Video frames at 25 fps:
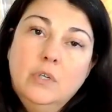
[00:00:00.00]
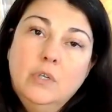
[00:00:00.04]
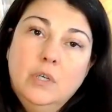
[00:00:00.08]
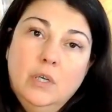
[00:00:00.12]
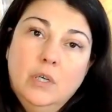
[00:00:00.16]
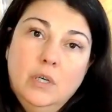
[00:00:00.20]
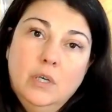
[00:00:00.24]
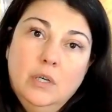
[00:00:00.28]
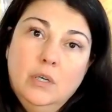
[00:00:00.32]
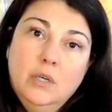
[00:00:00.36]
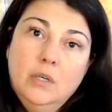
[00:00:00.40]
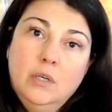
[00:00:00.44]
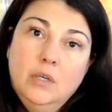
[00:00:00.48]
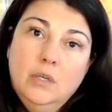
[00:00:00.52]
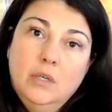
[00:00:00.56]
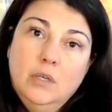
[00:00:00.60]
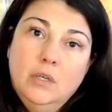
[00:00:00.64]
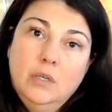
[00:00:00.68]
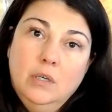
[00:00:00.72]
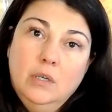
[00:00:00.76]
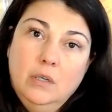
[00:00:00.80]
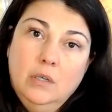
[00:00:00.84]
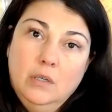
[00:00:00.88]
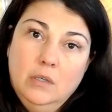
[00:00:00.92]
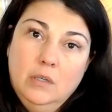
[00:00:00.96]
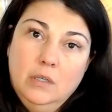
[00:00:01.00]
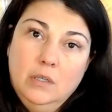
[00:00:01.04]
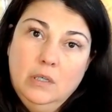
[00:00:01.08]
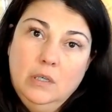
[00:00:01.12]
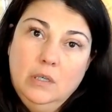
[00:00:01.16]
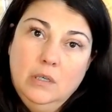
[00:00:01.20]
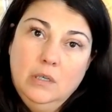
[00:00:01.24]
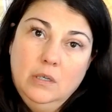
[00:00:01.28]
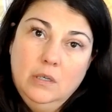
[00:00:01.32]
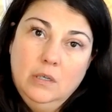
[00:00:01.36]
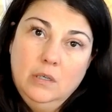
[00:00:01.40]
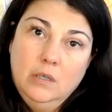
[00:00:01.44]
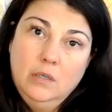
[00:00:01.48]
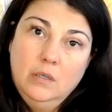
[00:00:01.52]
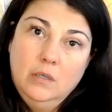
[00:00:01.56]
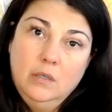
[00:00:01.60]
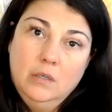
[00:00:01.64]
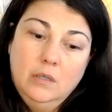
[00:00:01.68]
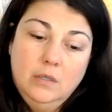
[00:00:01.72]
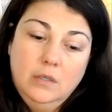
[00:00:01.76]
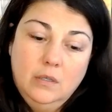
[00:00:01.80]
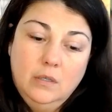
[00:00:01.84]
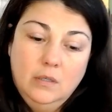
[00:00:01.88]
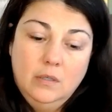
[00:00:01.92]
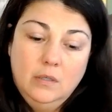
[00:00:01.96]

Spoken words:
No one is speaking in this clip.